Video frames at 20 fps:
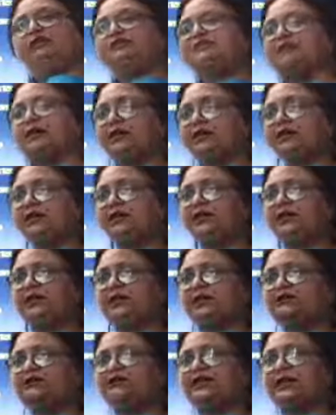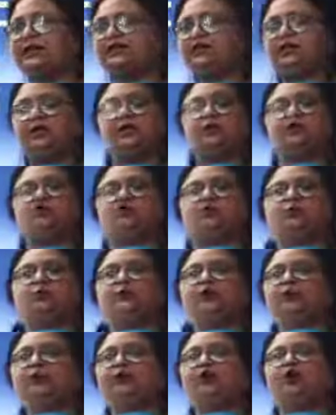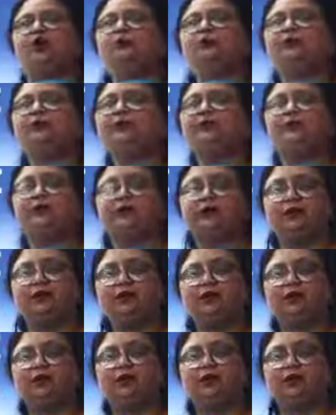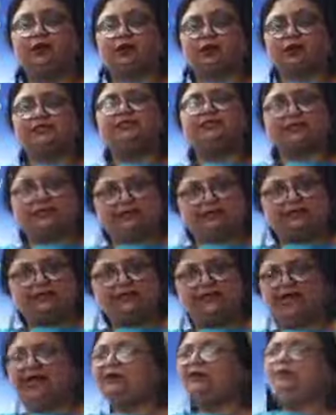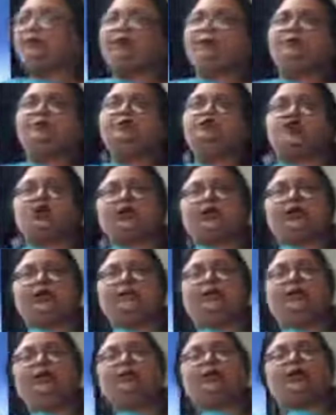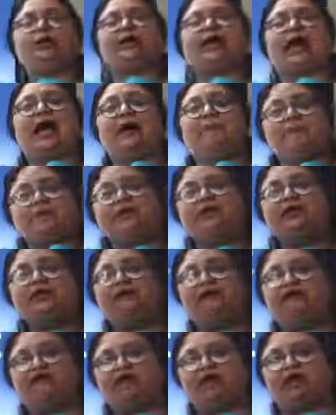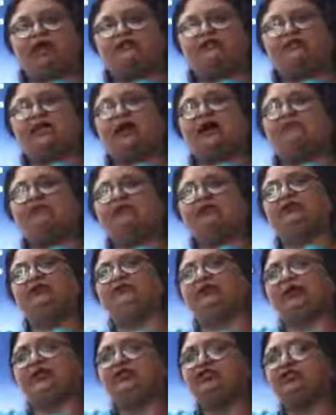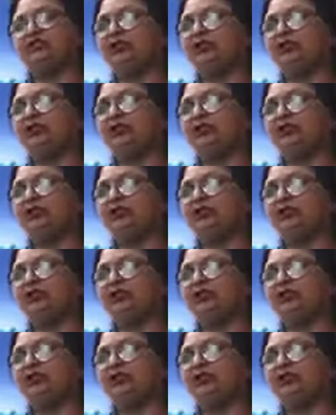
studied in class 9. So we will not be studying that. We'll be talking about what happened in France after the French